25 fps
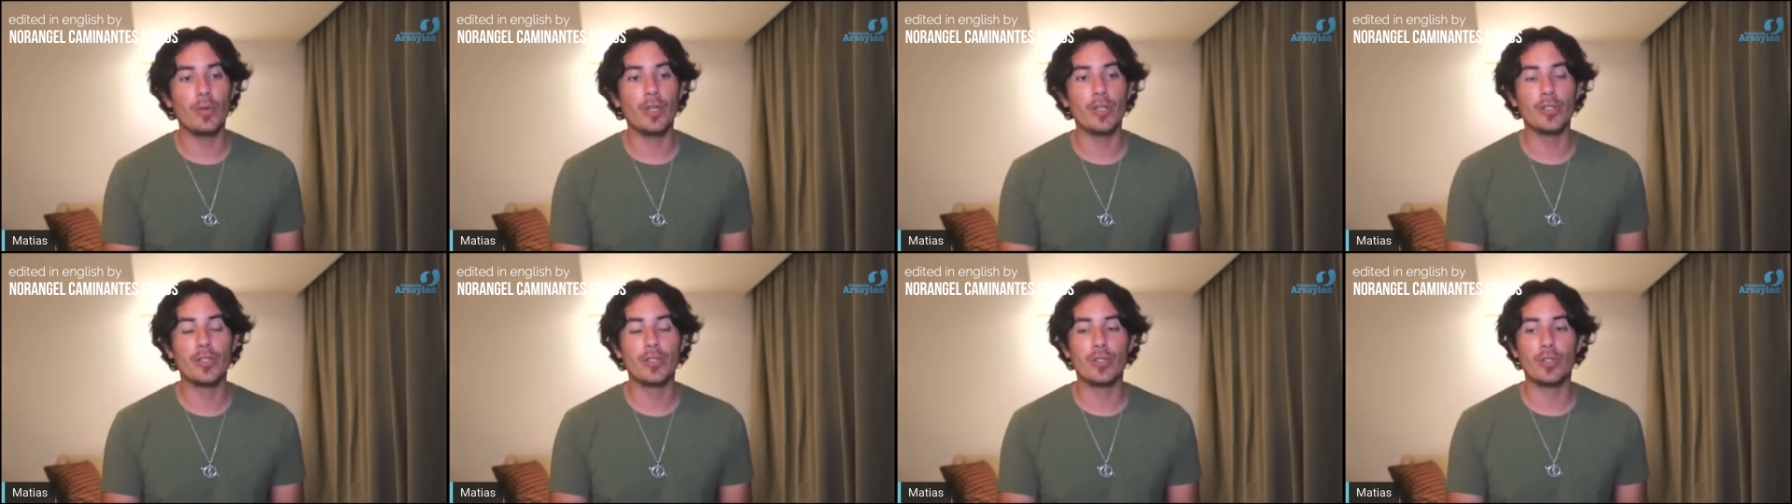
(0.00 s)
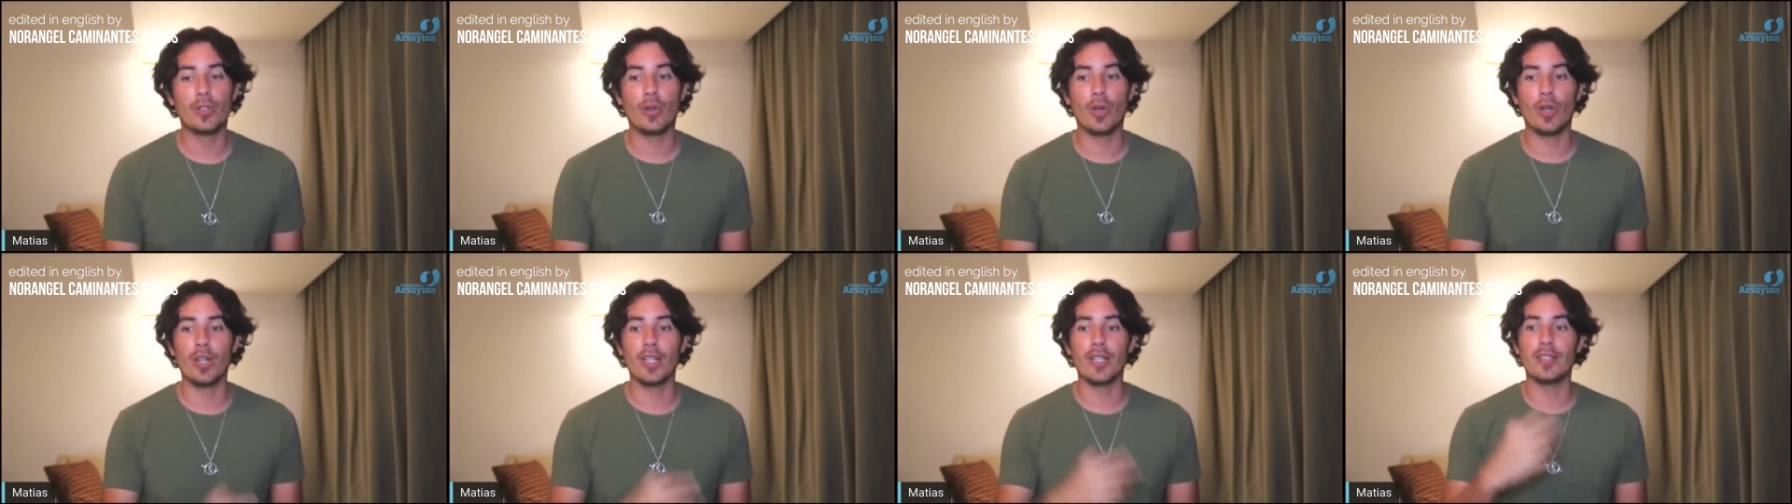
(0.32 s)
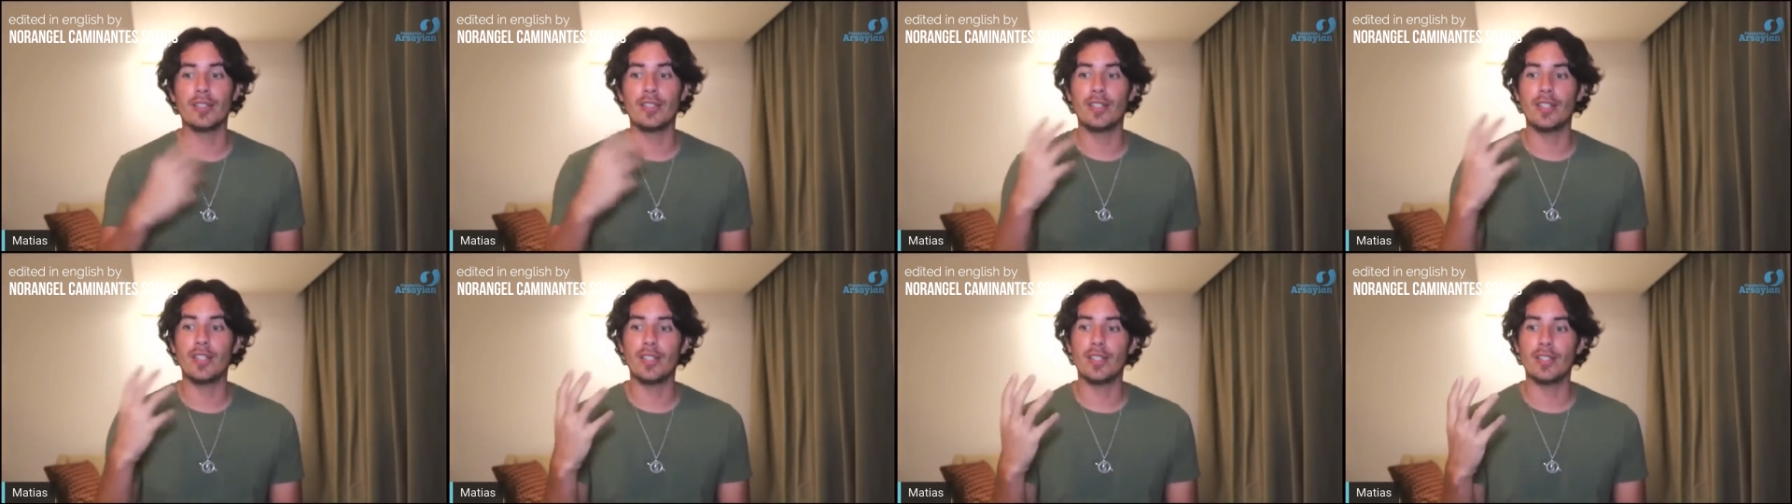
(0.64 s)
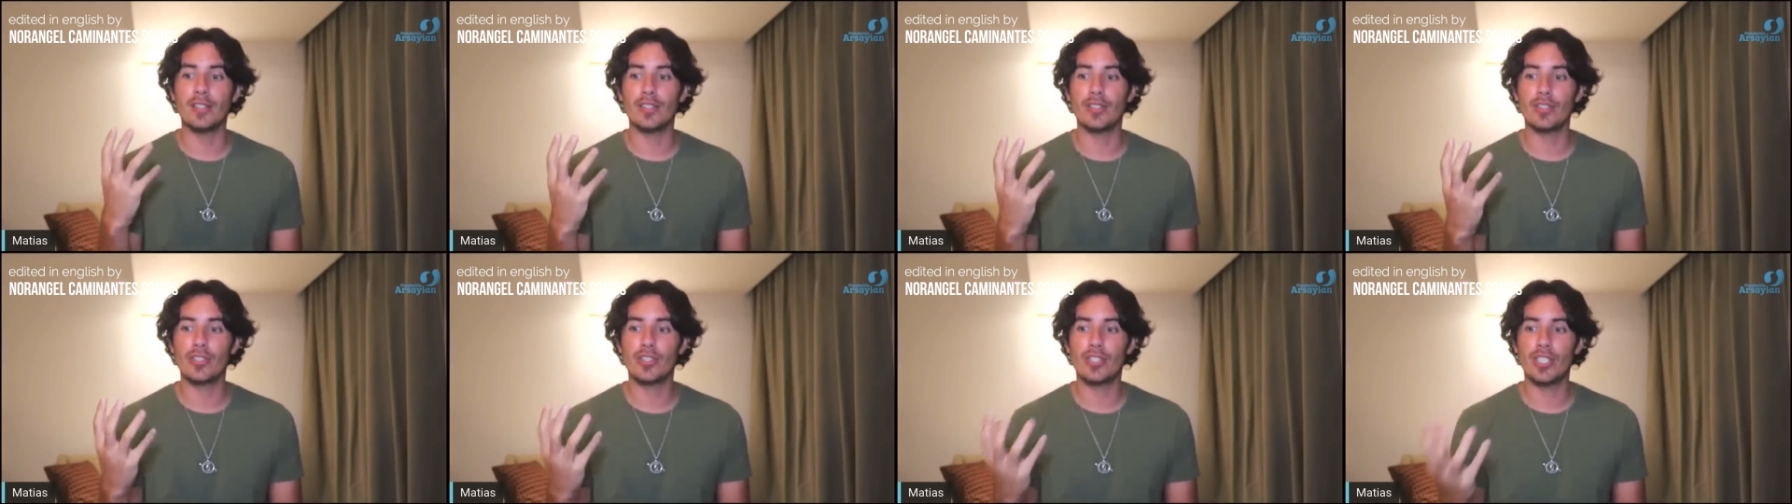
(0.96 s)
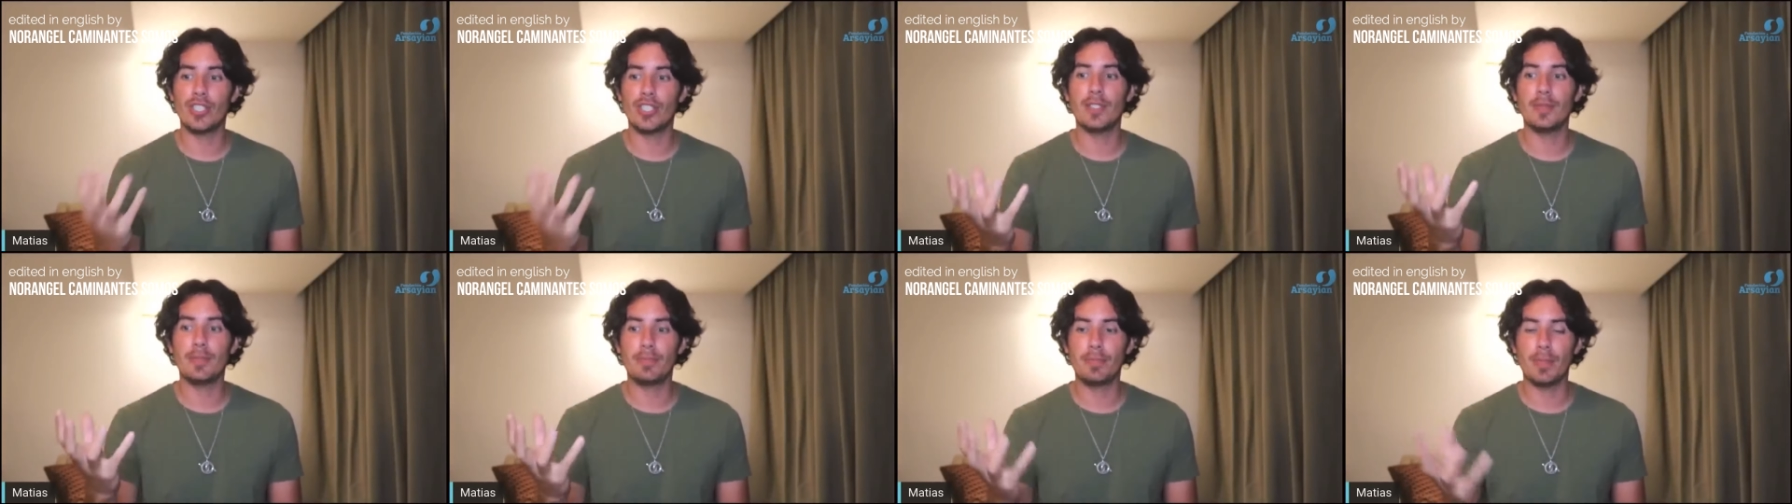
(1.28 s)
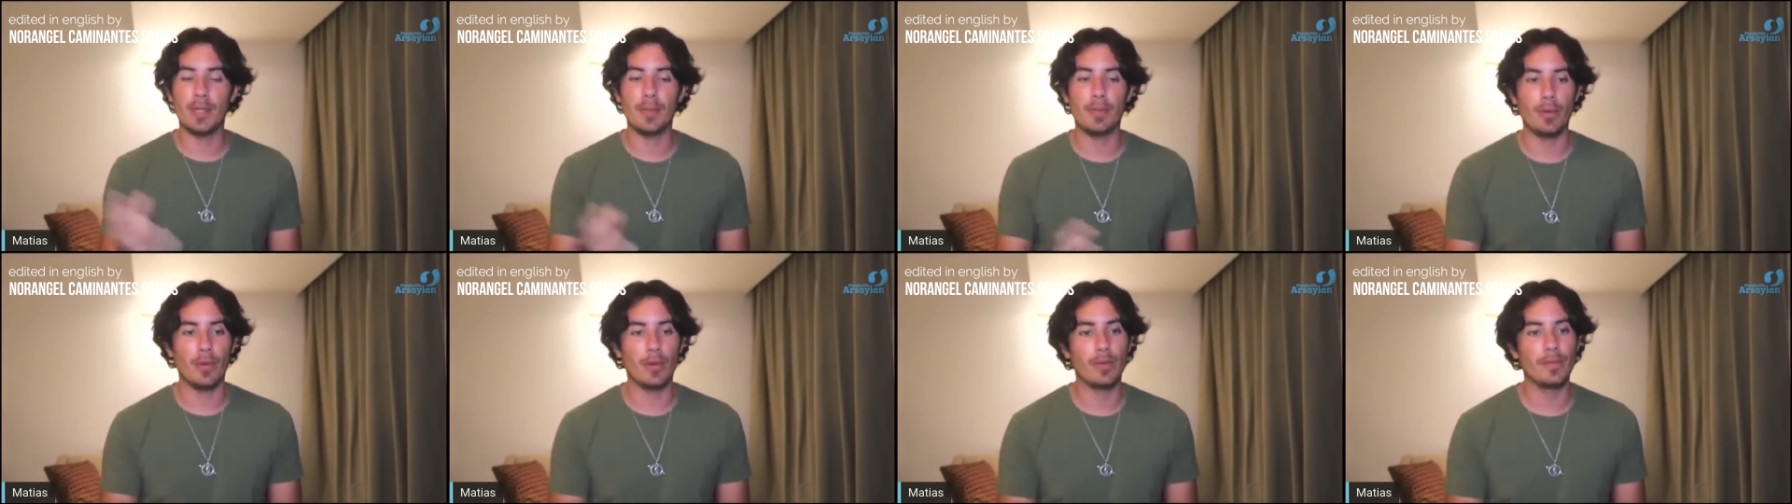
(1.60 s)
we used to call it the shitty
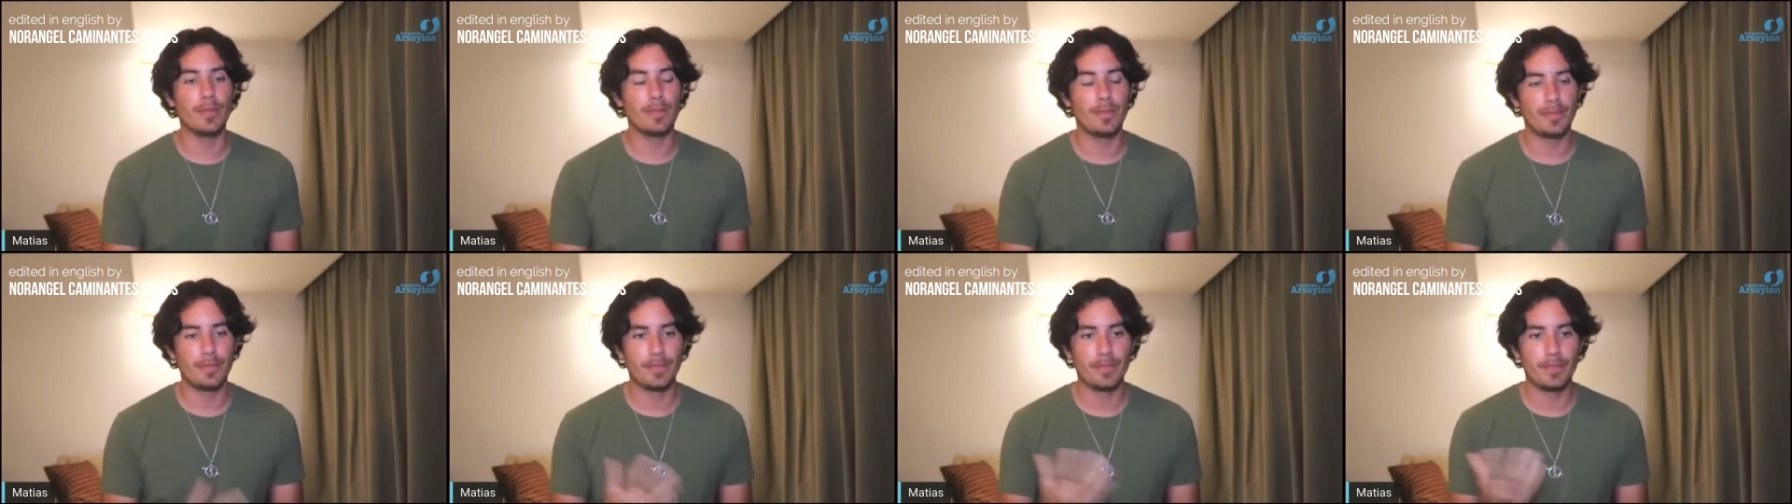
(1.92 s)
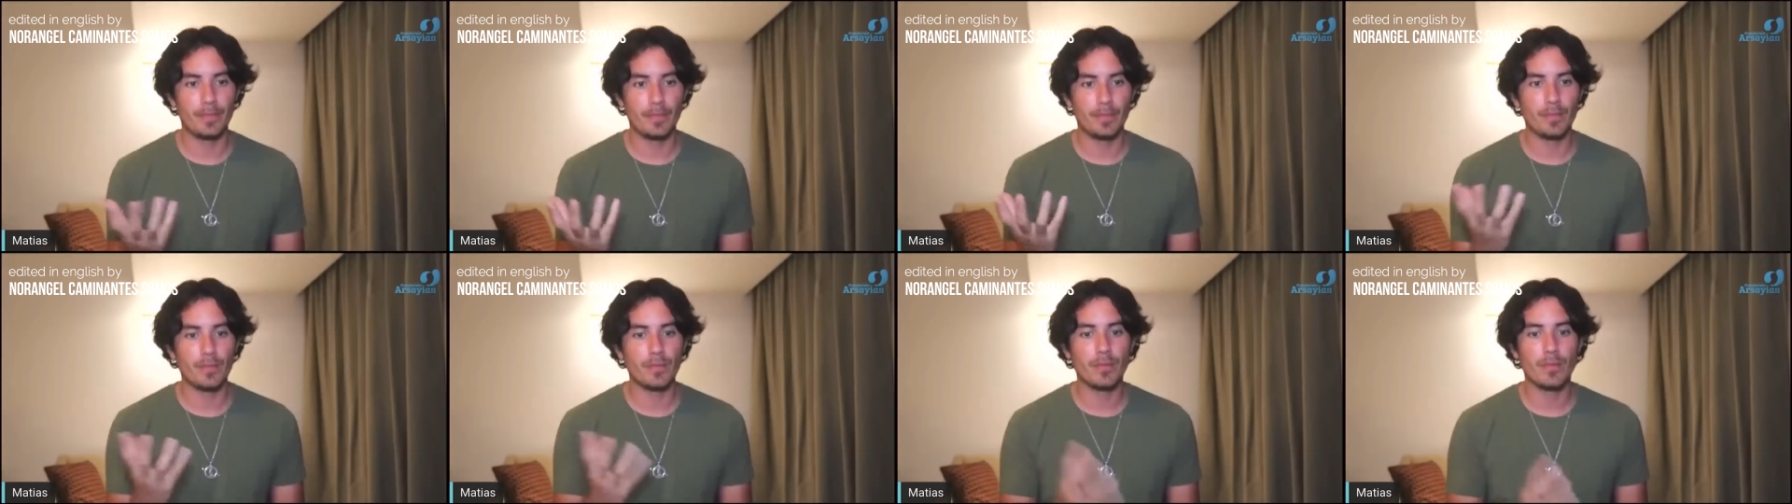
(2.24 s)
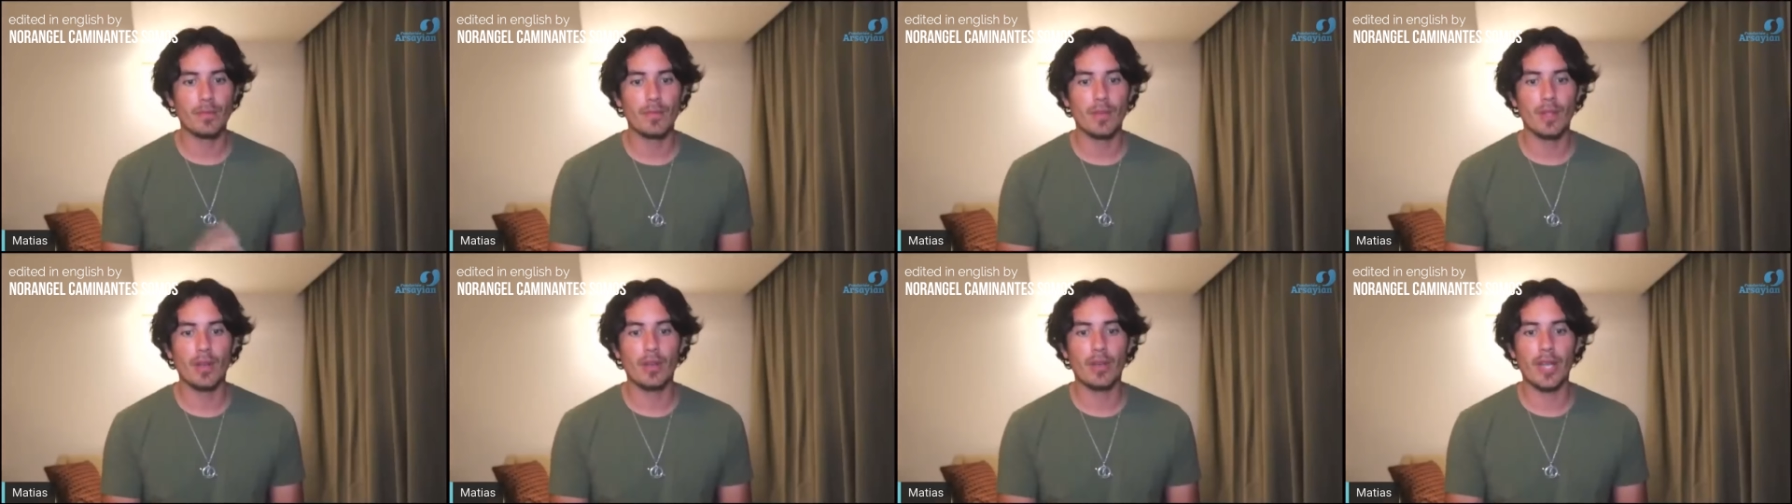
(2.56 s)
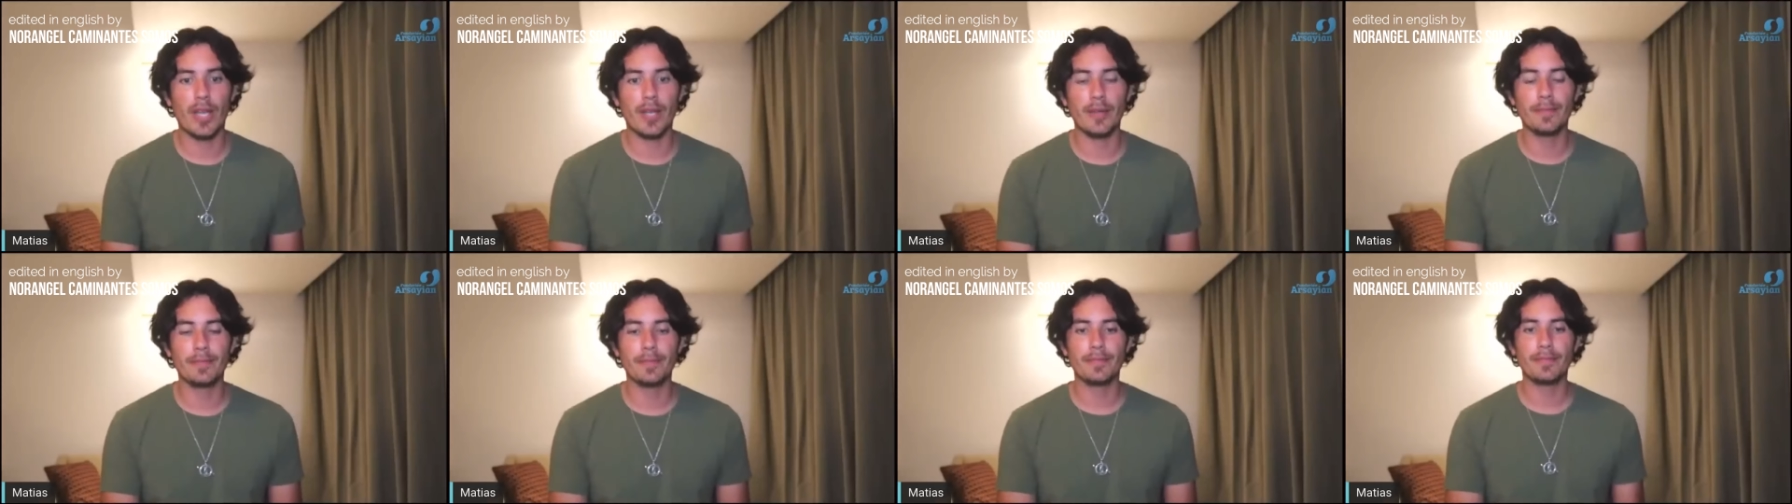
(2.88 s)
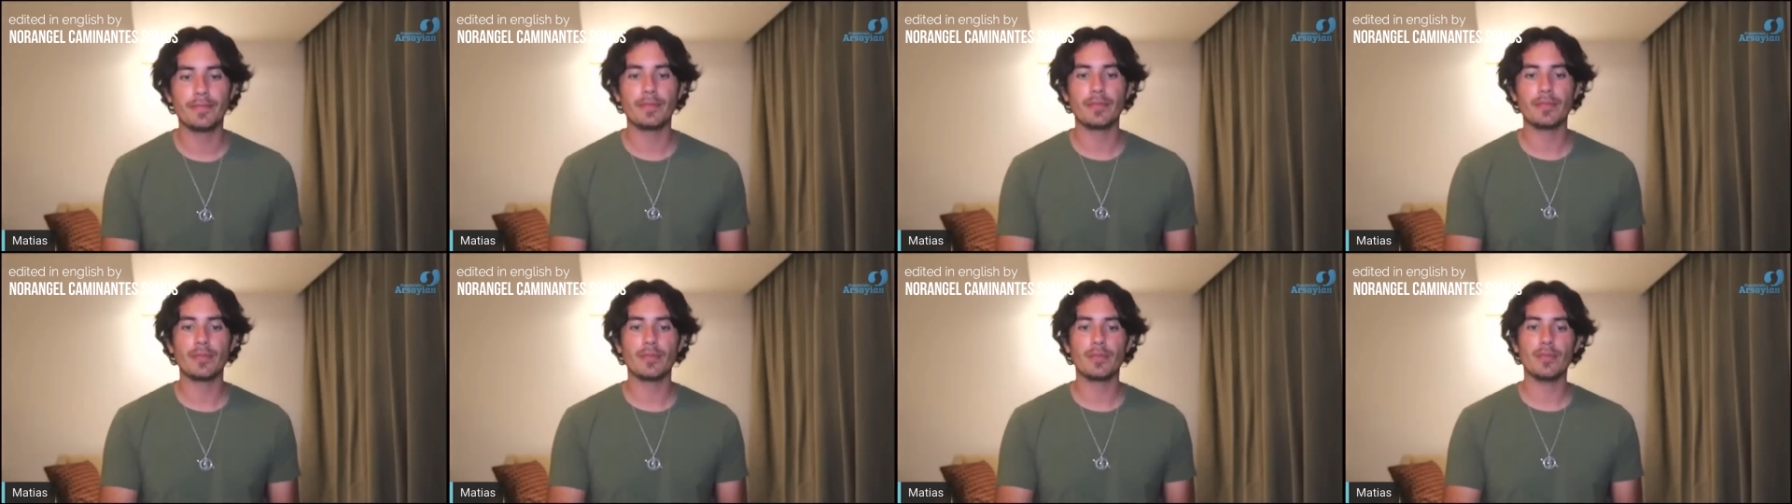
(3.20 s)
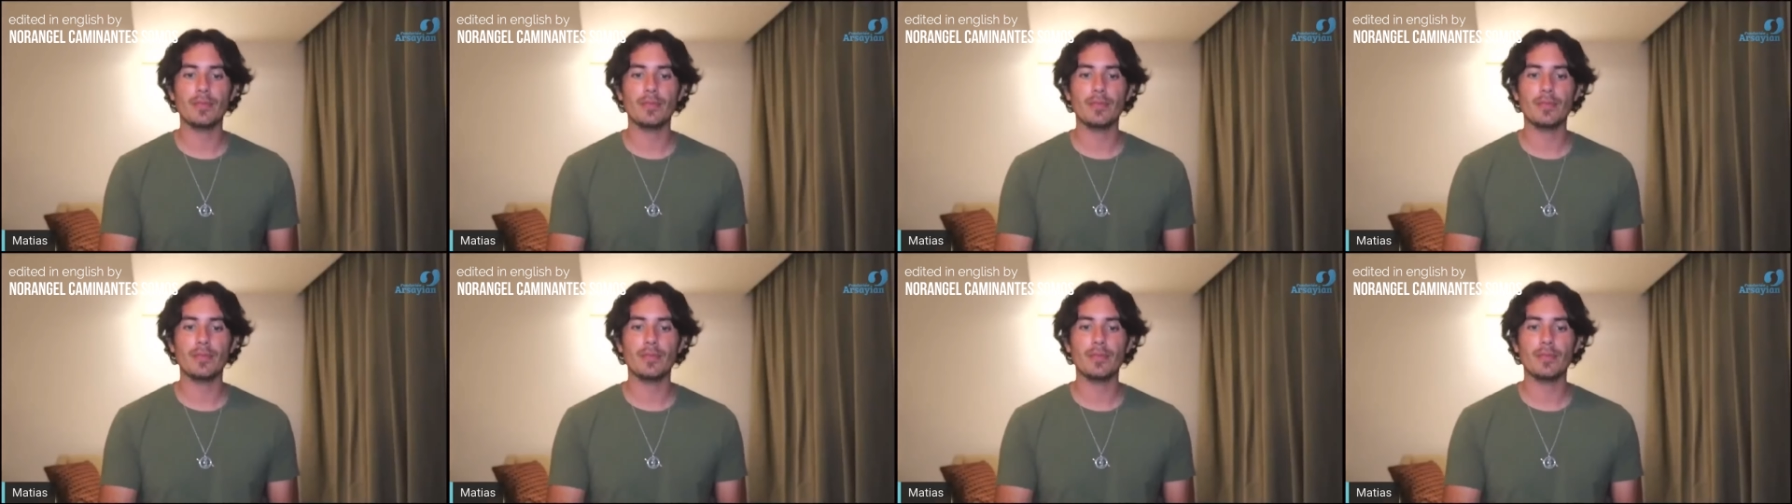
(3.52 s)
people, okay?